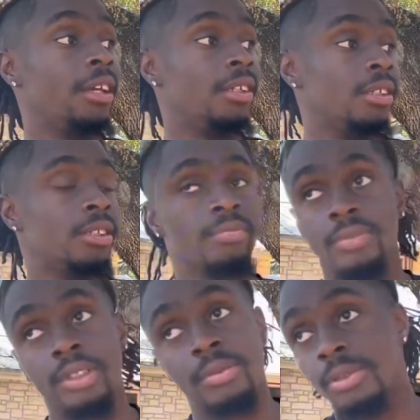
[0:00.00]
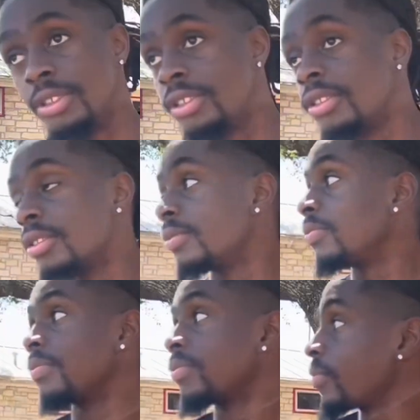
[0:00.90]
It sure lose. Get
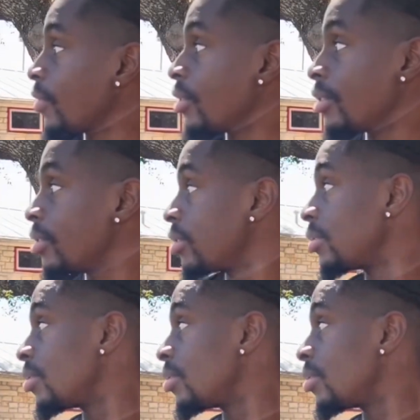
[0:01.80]
your money from her and